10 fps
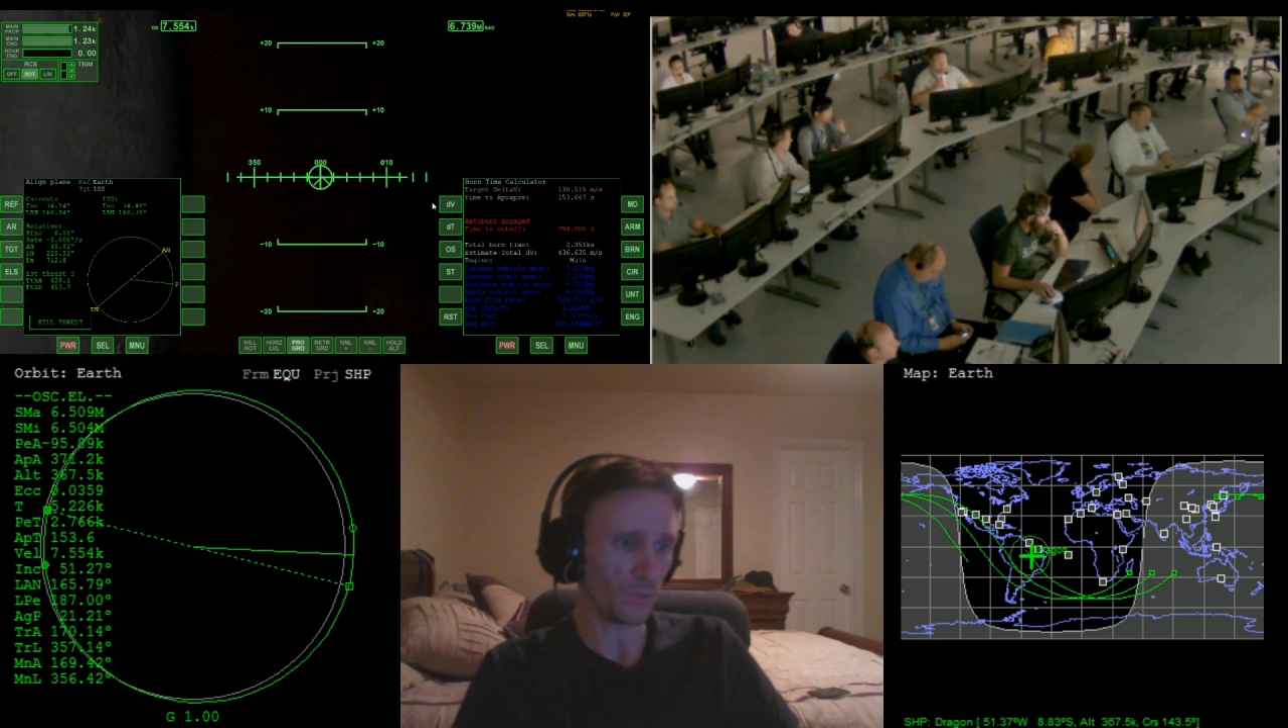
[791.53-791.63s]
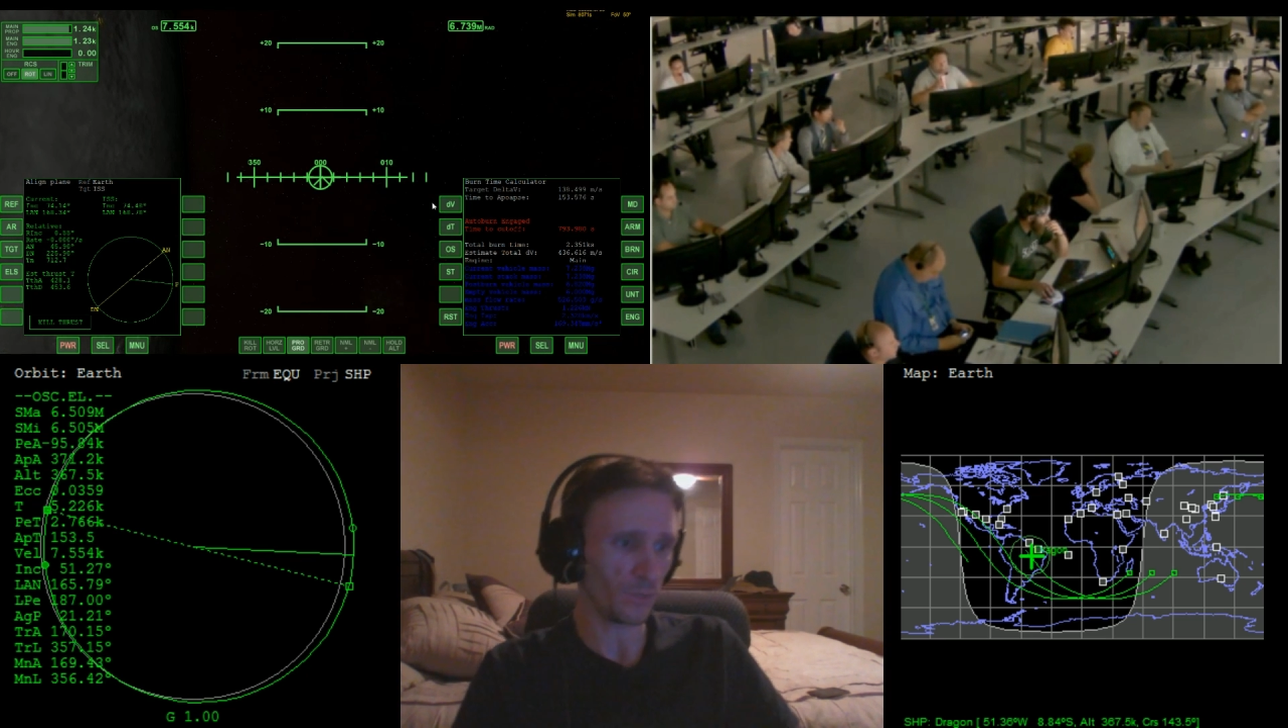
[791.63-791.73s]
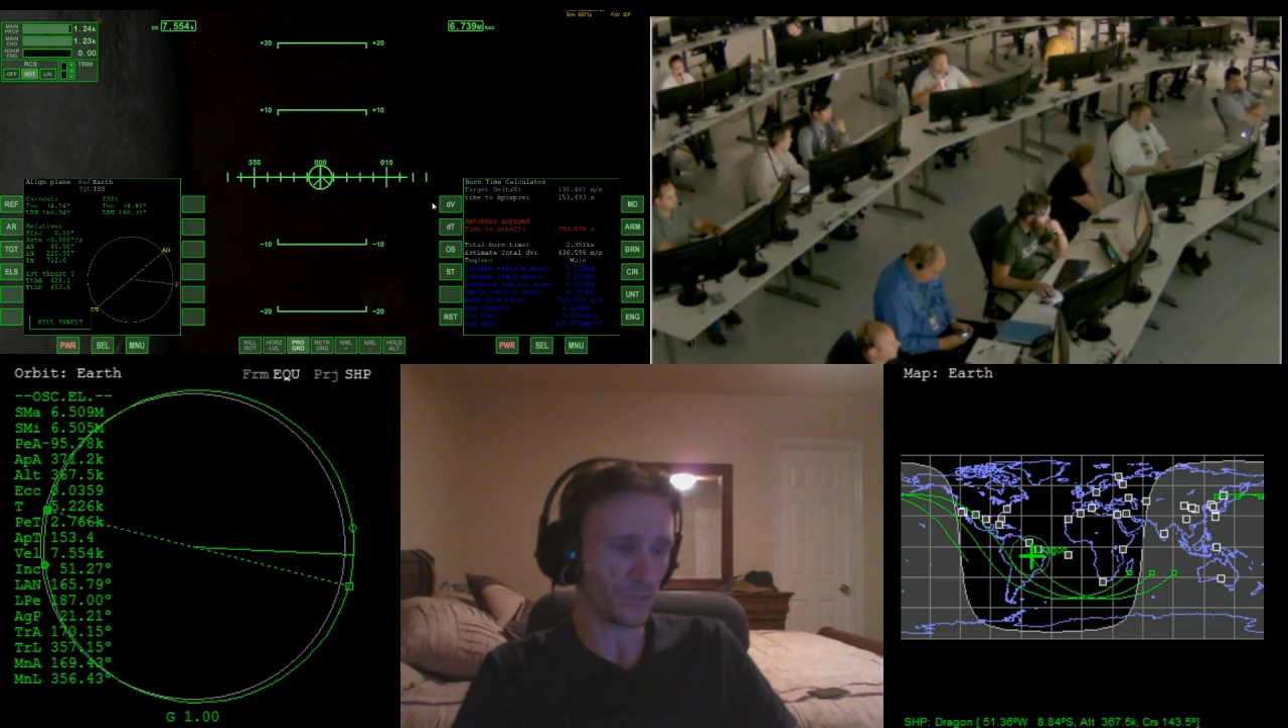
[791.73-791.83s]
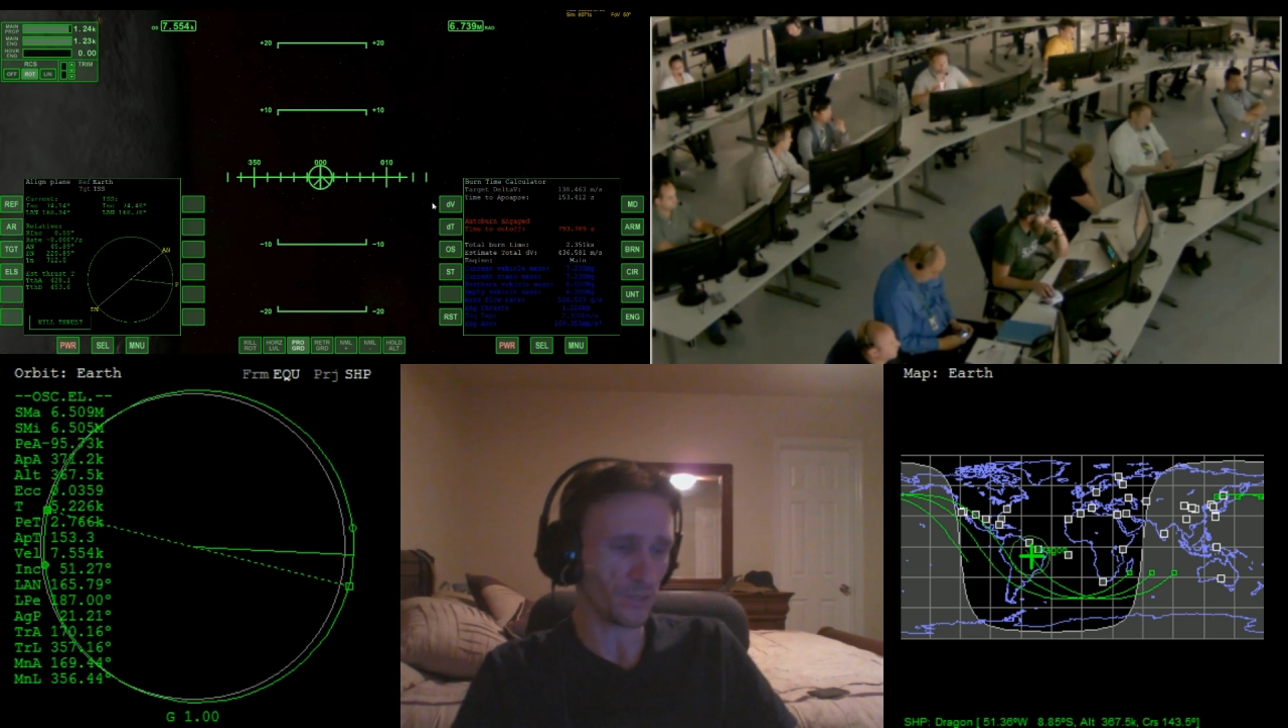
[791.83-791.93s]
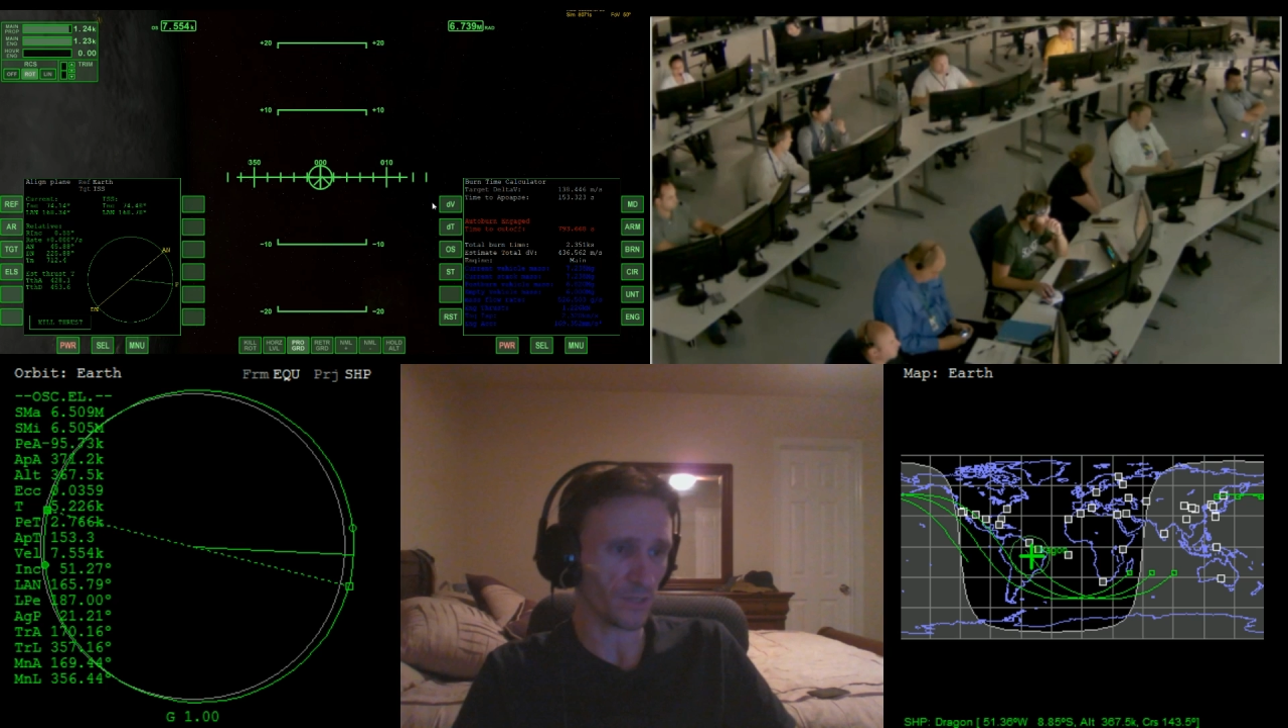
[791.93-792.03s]

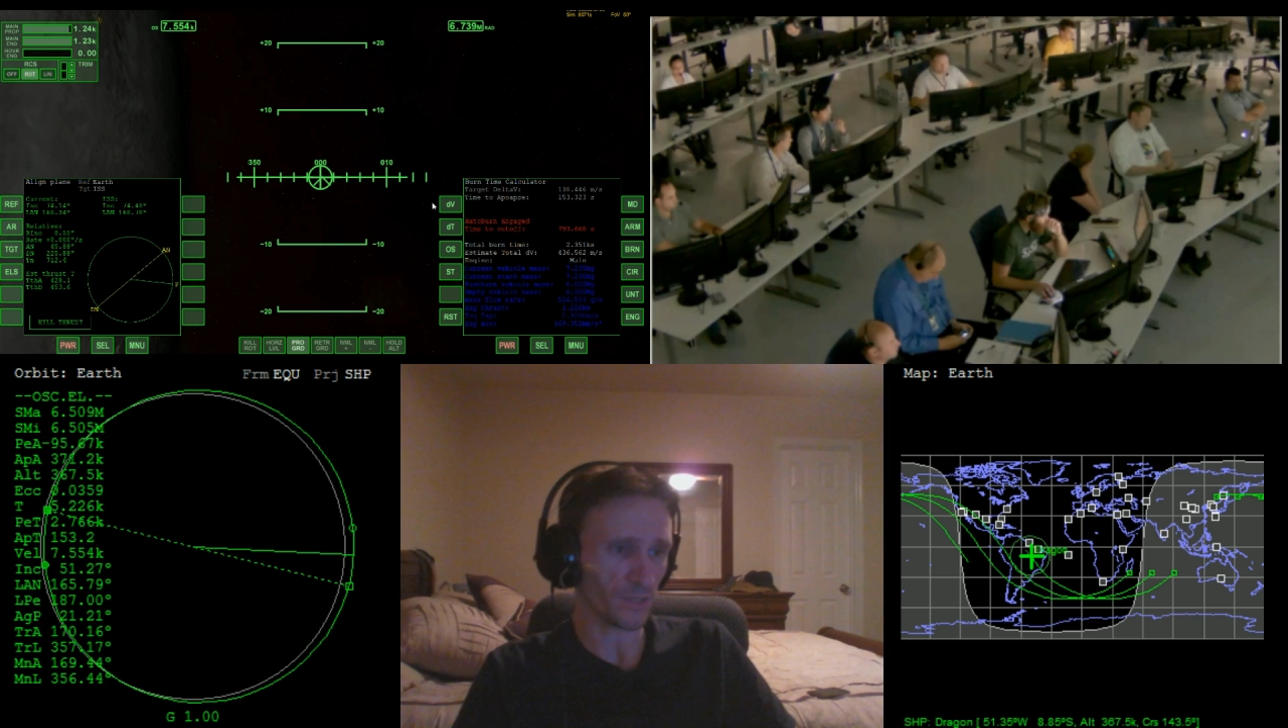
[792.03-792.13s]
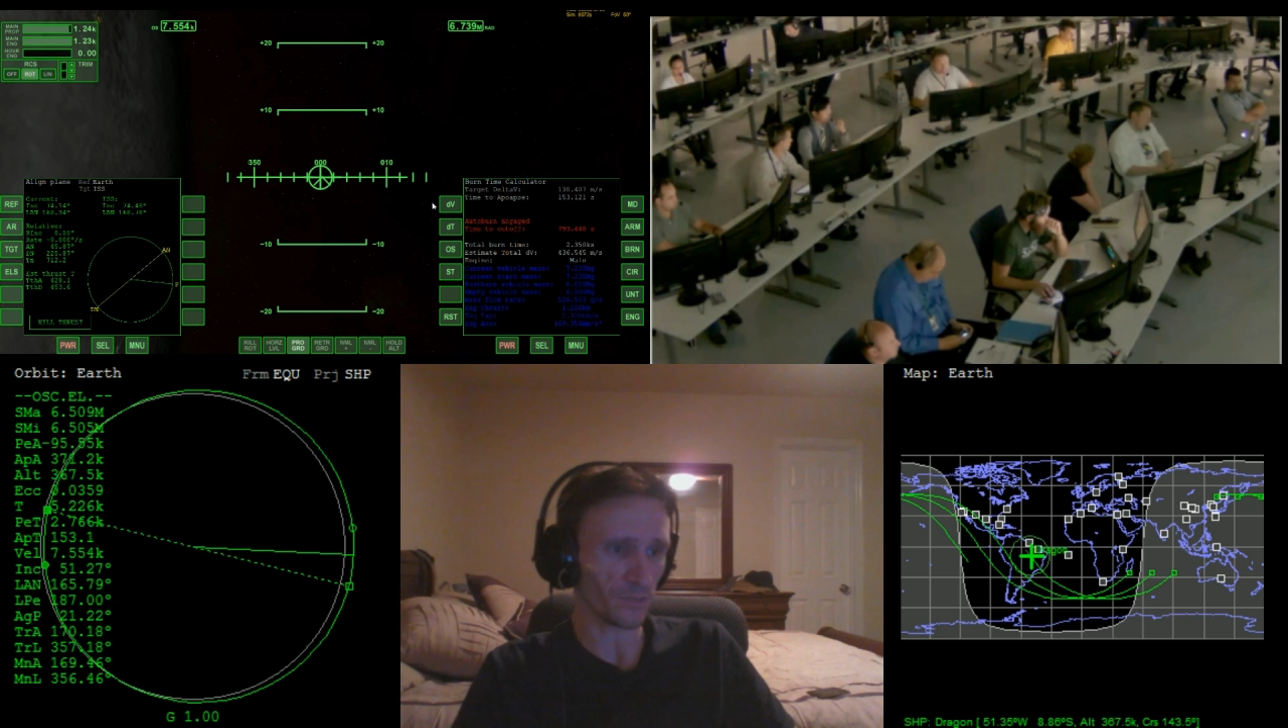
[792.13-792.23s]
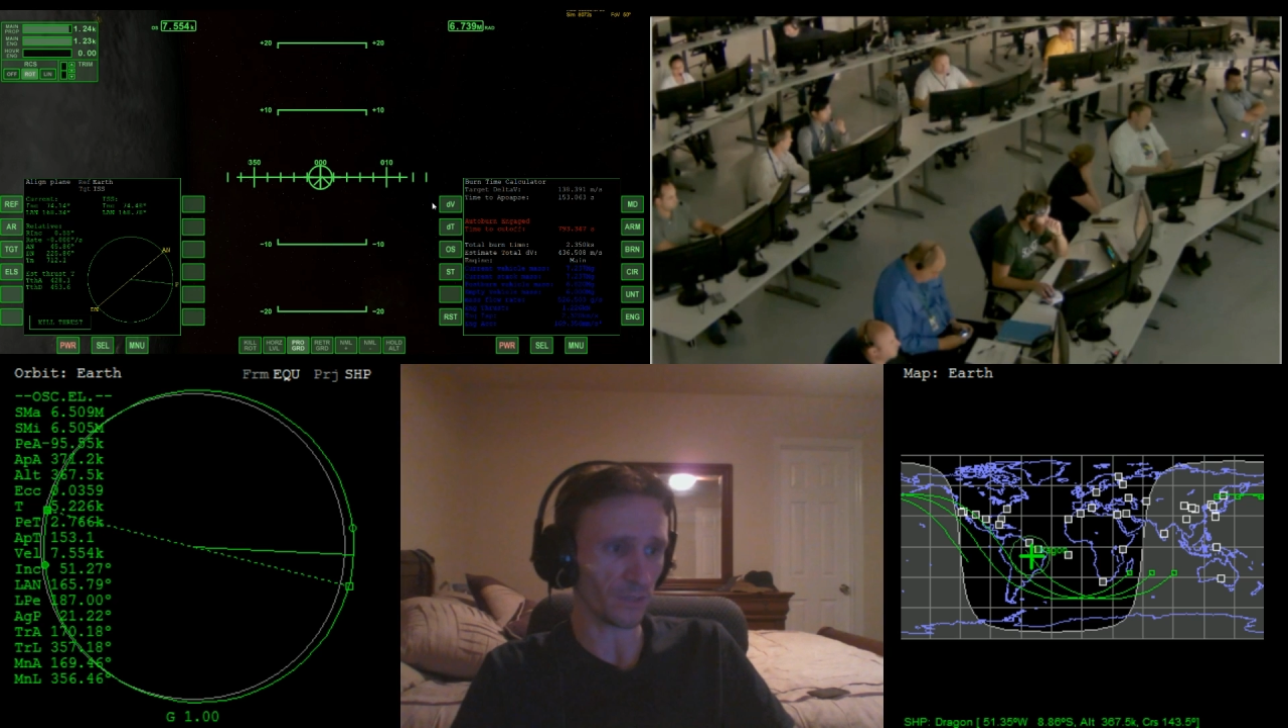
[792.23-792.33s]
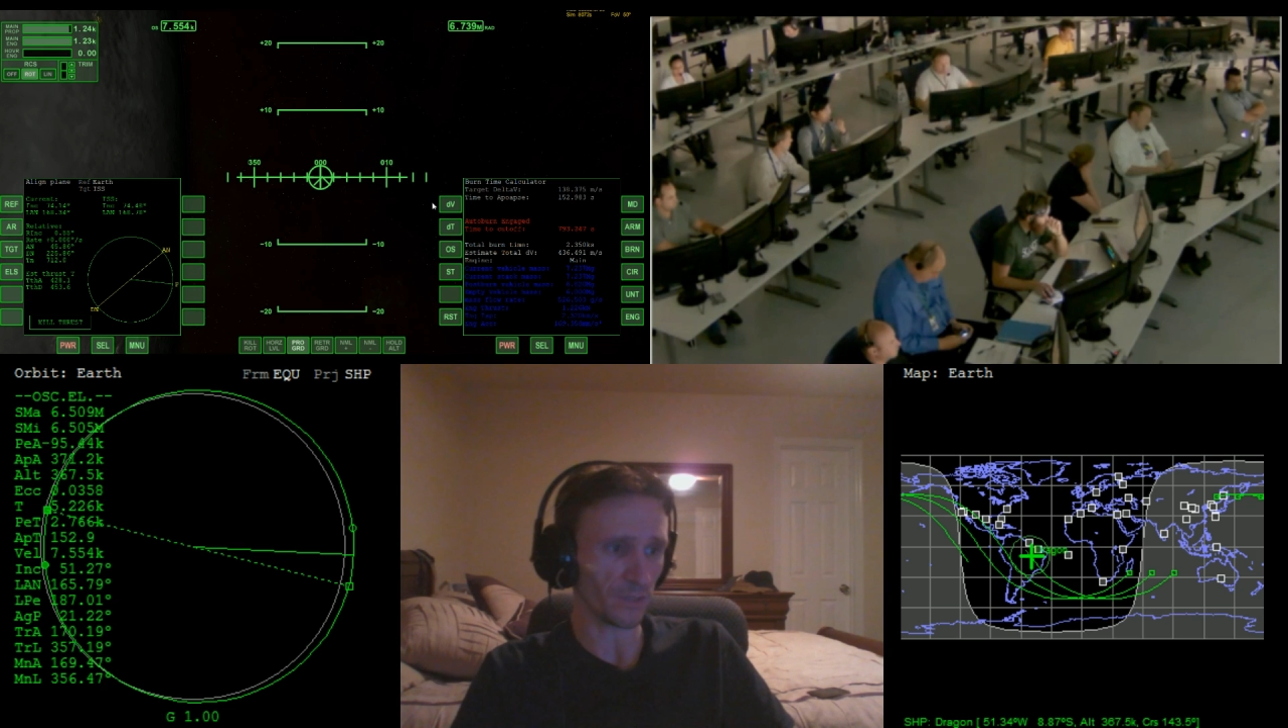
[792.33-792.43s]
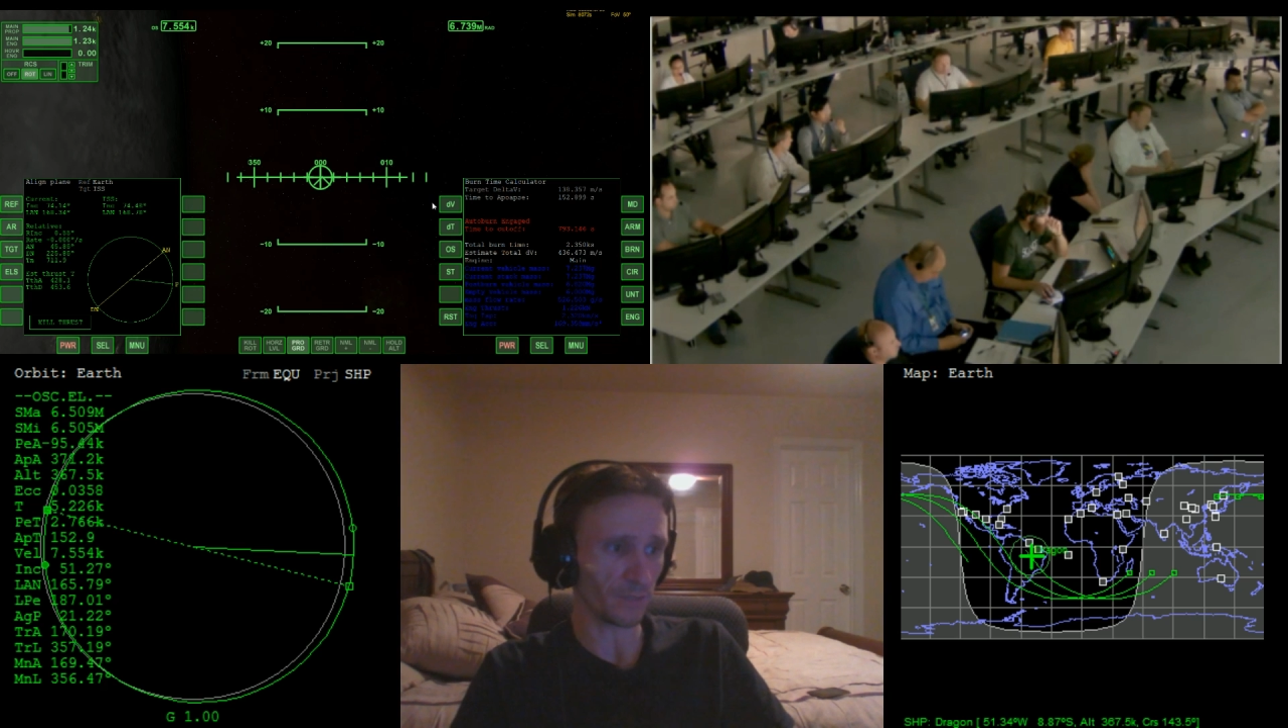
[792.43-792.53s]
because it
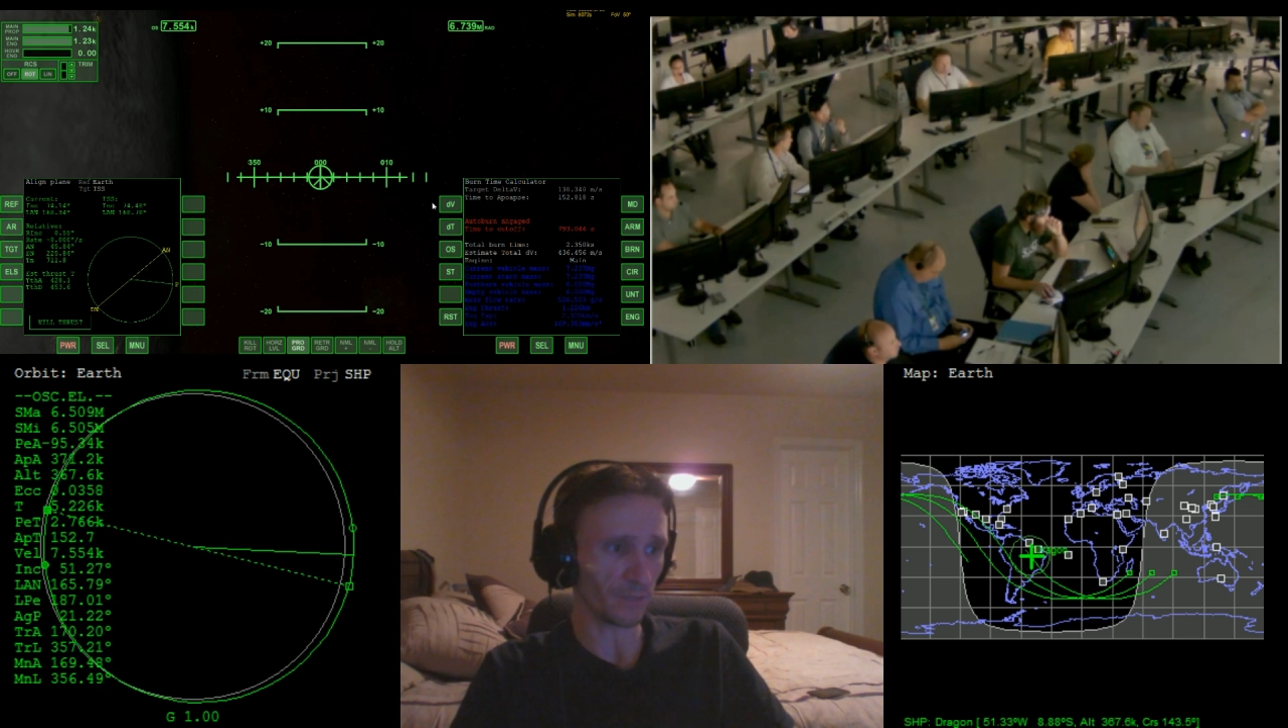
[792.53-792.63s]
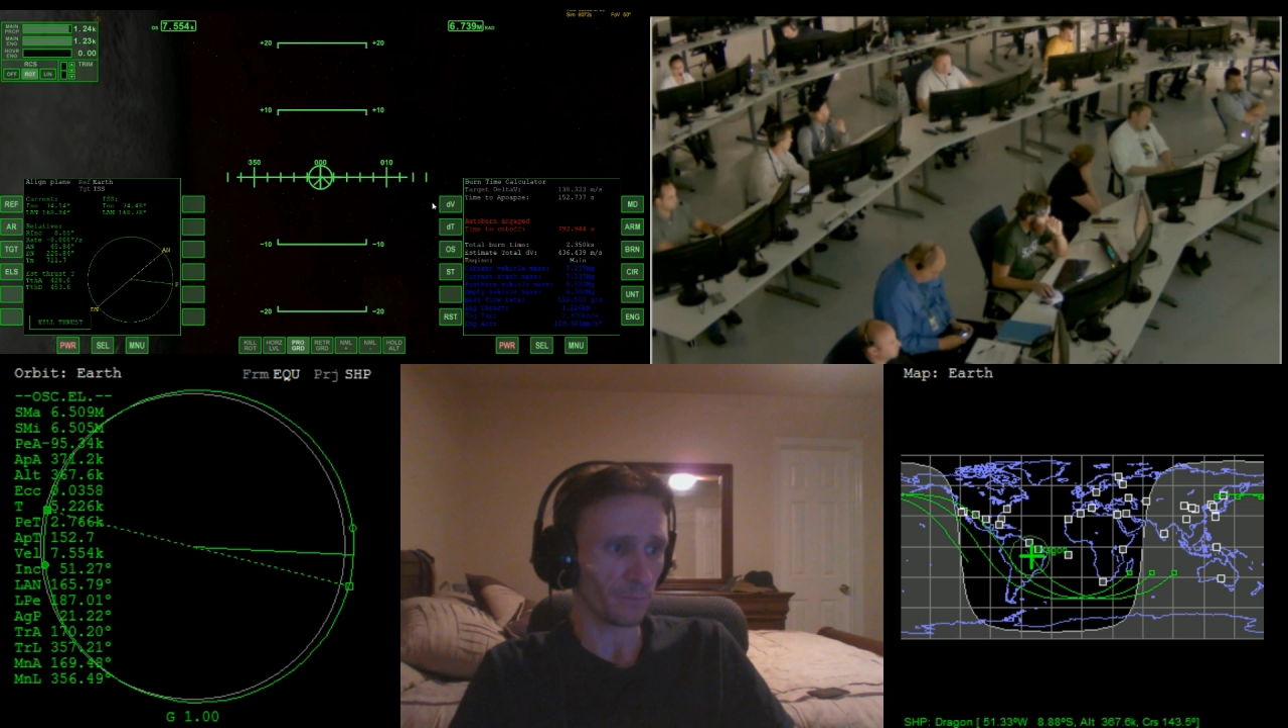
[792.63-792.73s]
sounds like